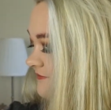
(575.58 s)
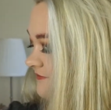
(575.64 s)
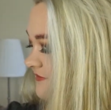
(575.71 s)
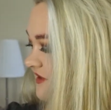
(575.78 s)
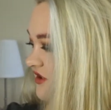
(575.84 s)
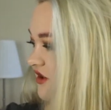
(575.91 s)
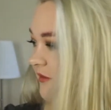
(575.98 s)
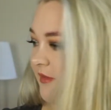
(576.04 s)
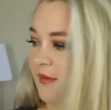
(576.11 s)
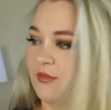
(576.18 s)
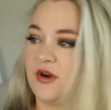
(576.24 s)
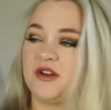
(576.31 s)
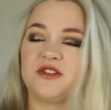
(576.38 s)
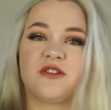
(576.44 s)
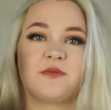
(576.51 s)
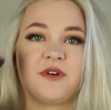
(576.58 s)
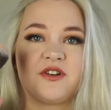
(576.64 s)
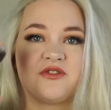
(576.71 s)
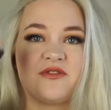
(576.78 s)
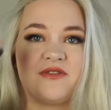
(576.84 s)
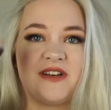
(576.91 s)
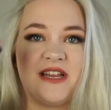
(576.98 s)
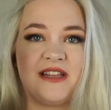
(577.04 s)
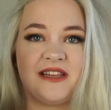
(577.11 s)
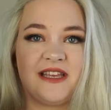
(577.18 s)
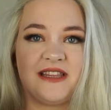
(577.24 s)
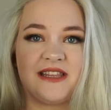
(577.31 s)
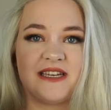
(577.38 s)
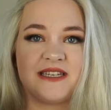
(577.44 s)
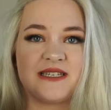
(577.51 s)
let's grab my bronzer brush for today,
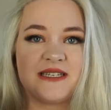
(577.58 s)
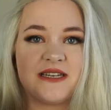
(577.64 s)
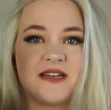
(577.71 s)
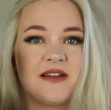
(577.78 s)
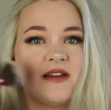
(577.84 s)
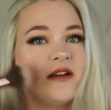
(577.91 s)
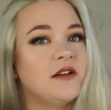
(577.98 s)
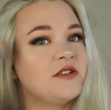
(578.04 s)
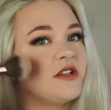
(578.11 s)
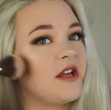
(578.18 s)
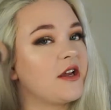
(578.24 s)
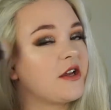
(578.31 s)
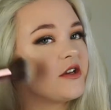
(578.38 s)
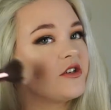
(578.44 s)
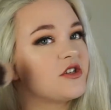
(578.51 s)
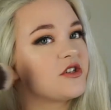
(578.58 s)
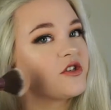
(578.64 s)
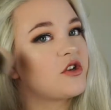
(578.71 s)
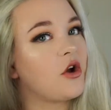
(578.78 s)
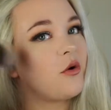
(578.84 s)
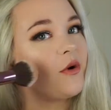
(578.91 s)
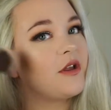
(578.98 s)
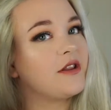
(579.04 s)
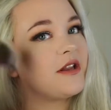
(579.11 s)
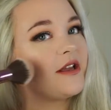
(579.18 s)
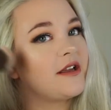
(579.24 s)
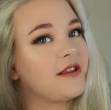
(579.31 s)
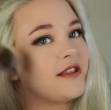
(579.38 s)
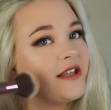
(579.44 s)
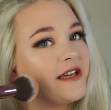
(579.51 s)
like this. So I can just go in
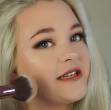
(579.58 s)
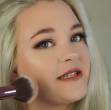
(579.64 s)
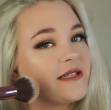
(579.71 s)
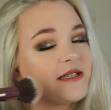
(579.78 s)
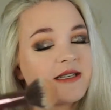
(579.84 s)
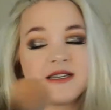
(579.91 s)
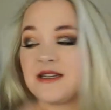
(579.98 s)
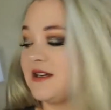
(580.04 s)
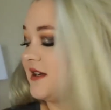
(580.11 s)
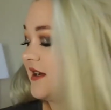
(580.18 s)
like this.